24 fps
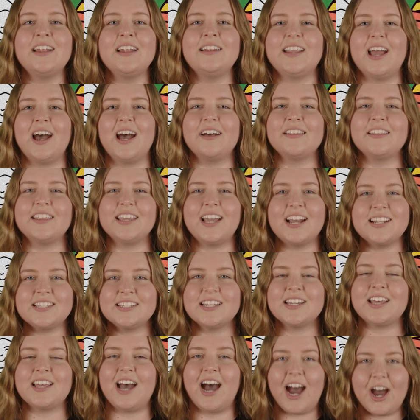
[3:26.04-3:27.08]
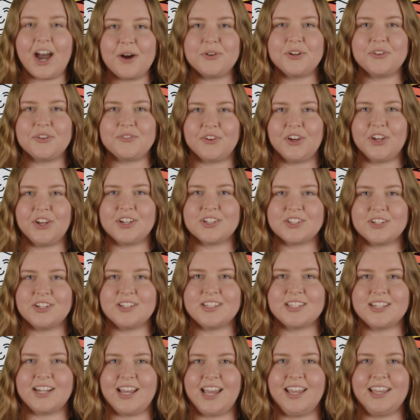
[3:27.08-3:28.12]
Now, the idea that I want to focus on
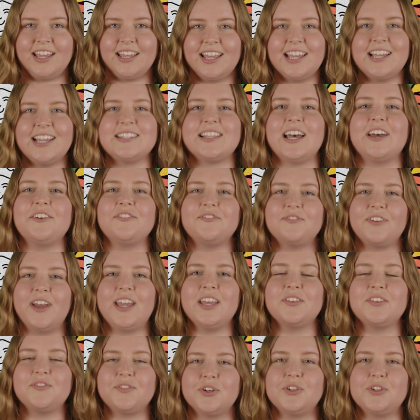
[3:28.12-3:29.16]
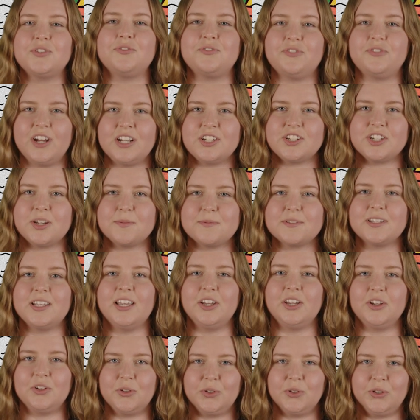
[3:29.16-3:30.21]
today is that faith filled friendships
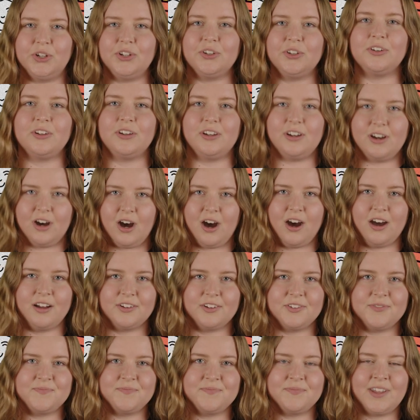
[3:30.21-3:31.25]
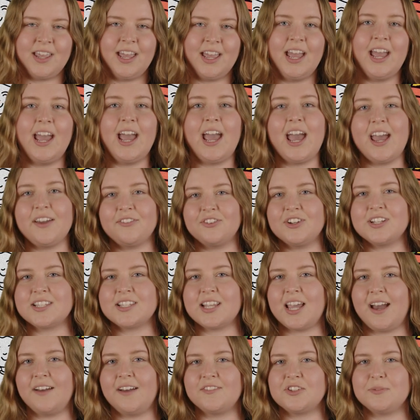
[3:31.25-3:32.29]
include God. Everyone
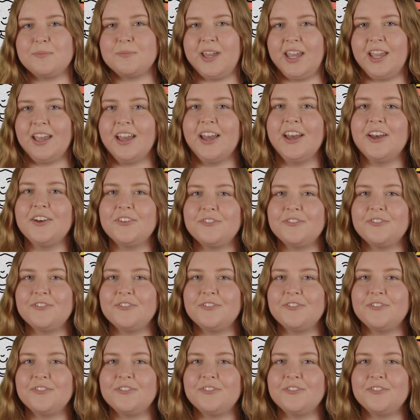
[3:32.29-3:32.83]
say after me.